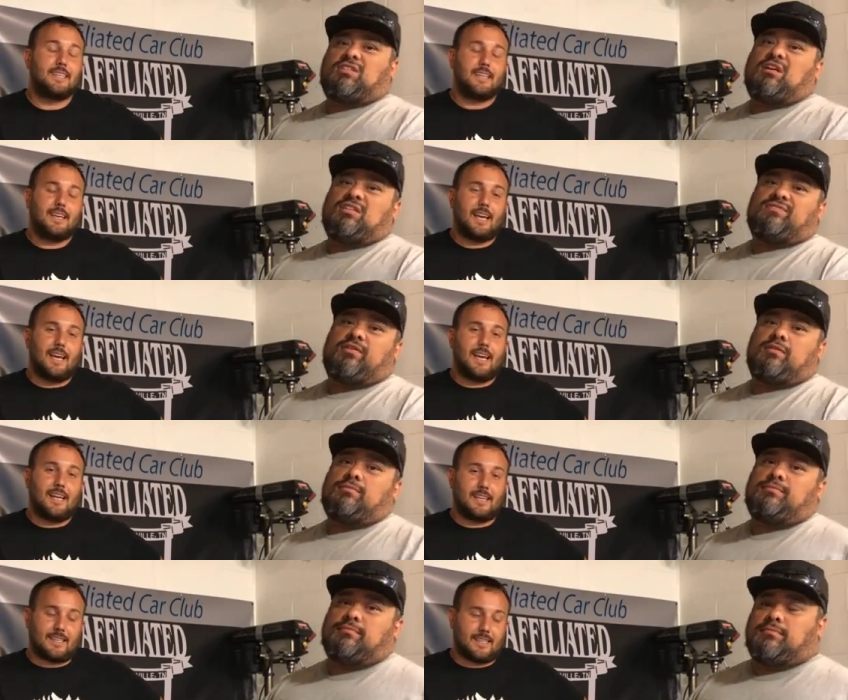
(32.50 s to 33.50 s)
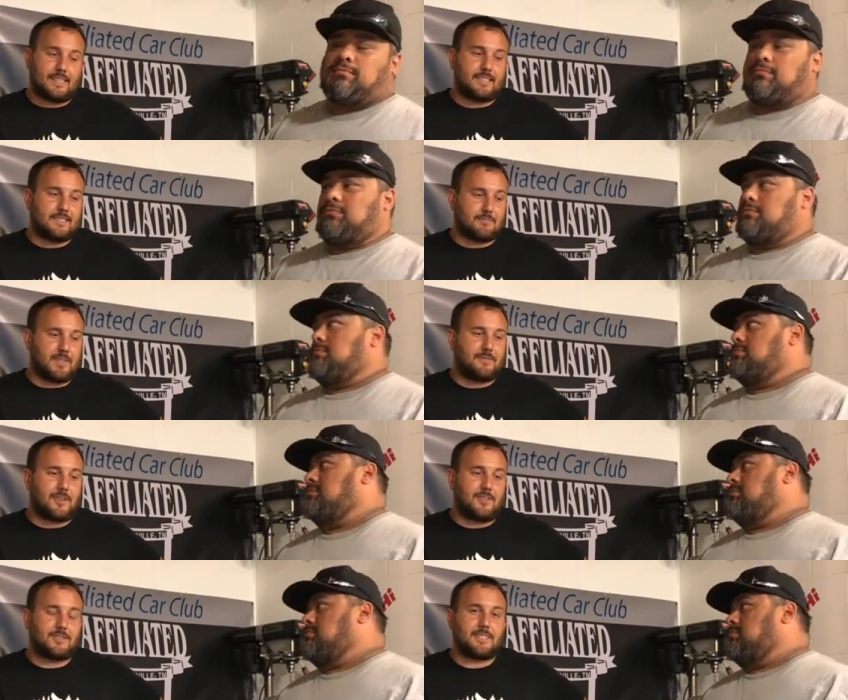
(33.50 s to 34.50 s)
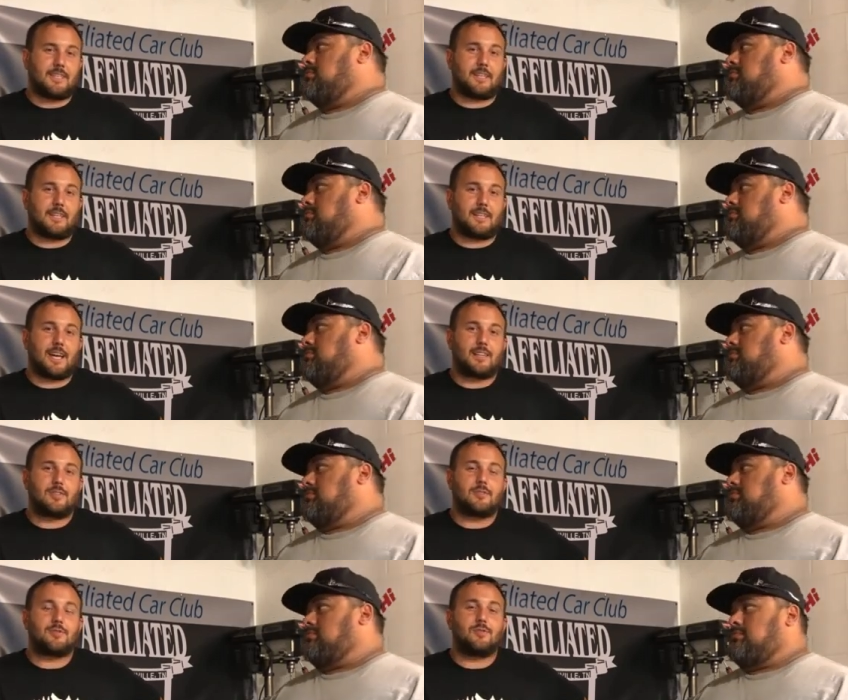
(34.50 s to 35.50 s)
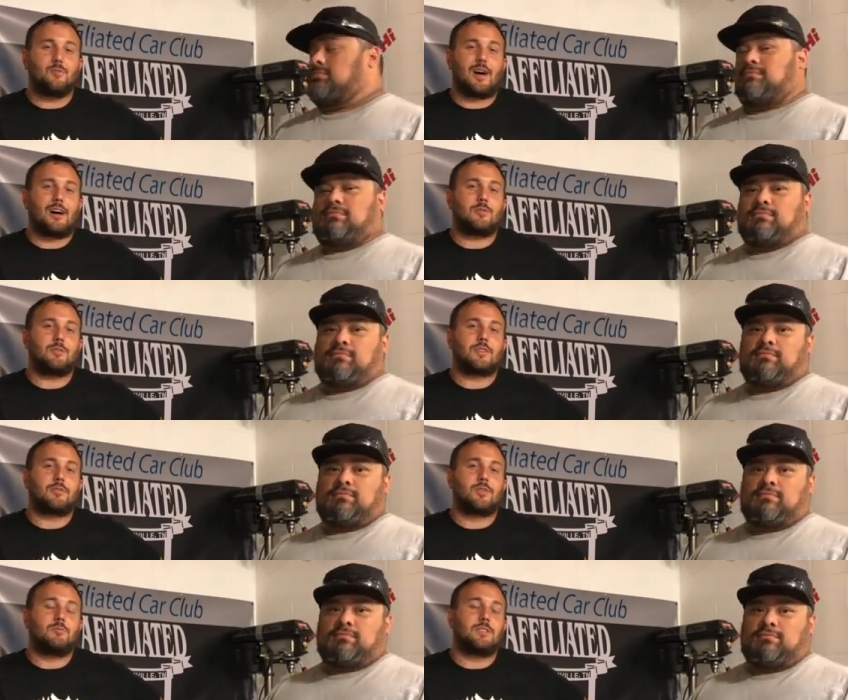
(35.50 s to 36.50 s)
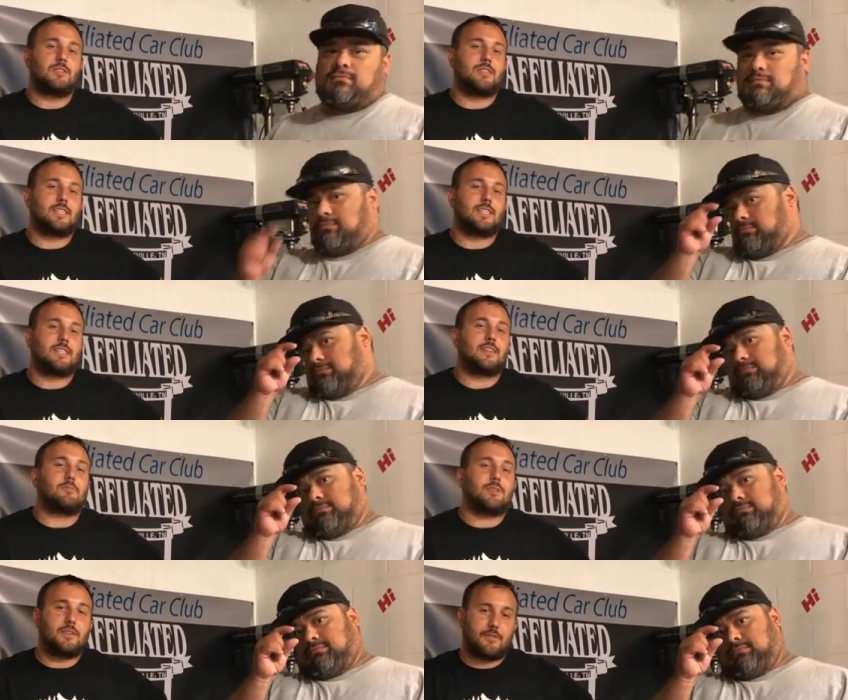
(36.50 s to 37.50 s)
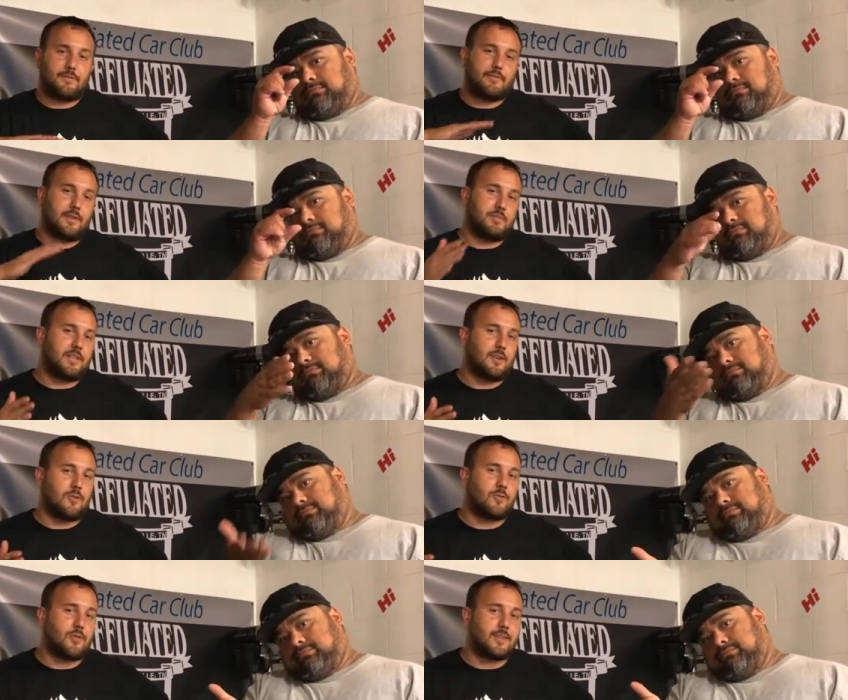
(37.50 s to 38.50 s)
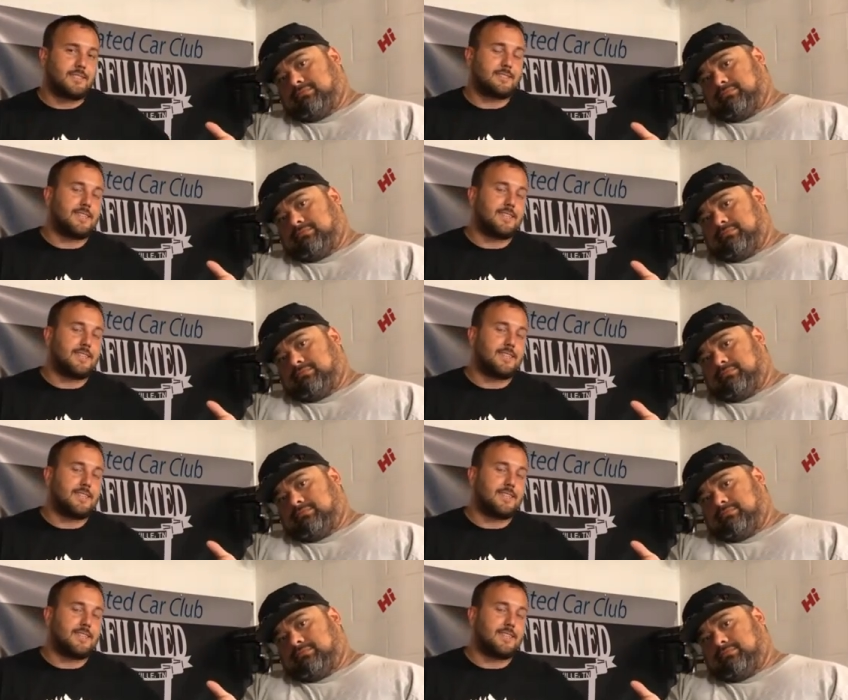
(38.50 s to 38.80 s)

Speaker 1: It's all his fault. Yeah, it is my fault. Got a little too wild with a three-wheel and ended up flipping it over on its